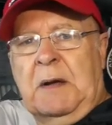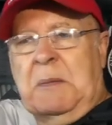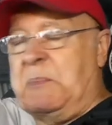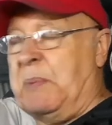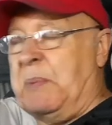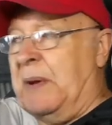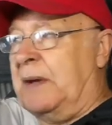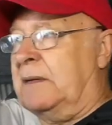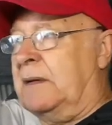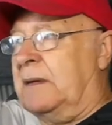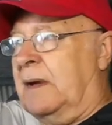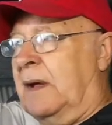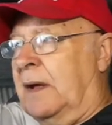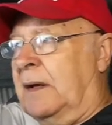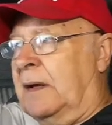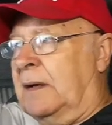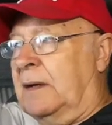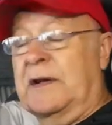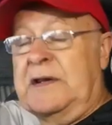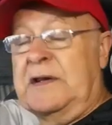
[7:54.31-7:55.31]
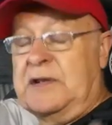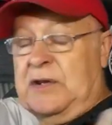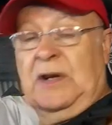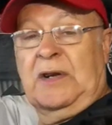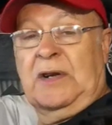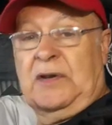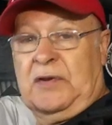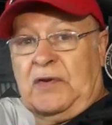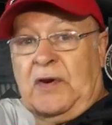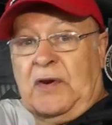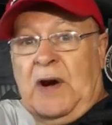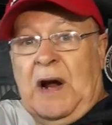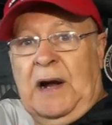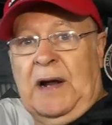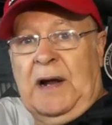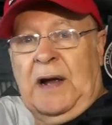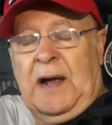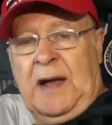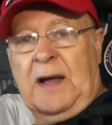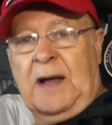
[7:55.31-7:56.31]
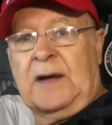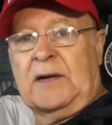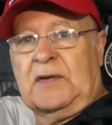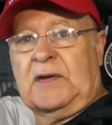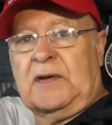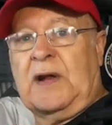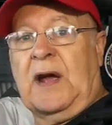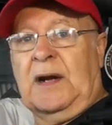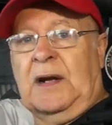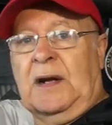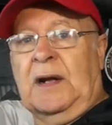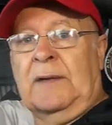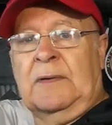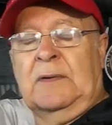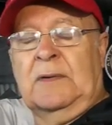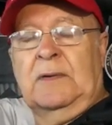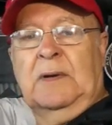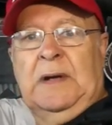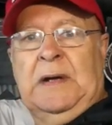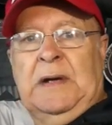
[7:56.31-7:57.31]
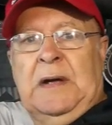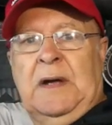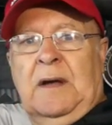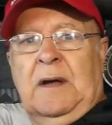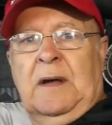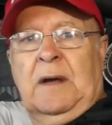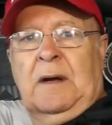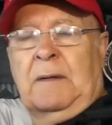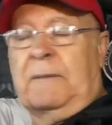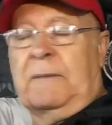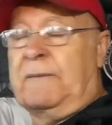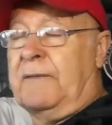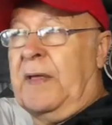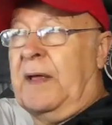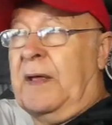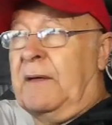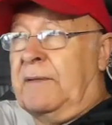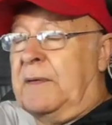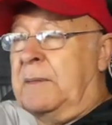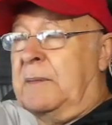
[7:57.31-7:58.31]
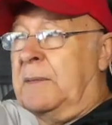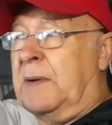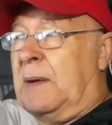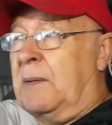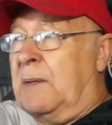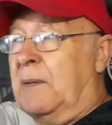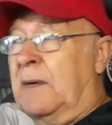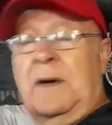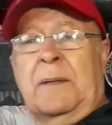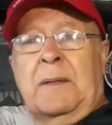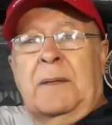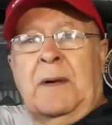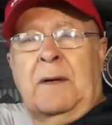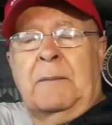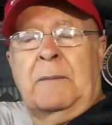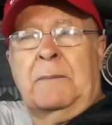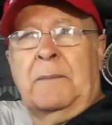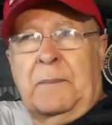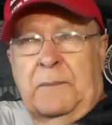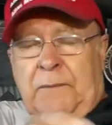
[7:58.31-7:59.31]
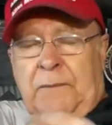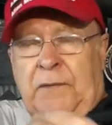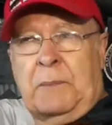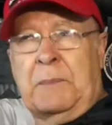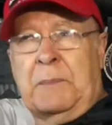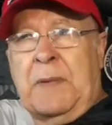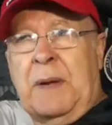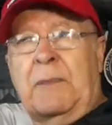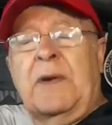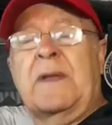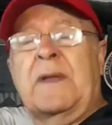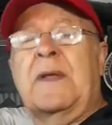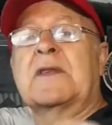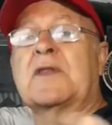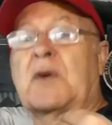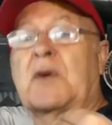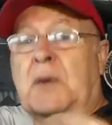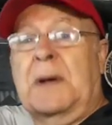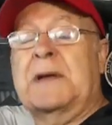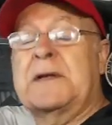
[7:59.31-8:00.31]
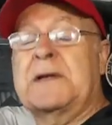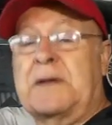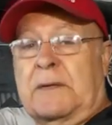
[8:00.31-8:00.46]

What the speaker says: But at least in Australia, at a state level, I think from memory, there's always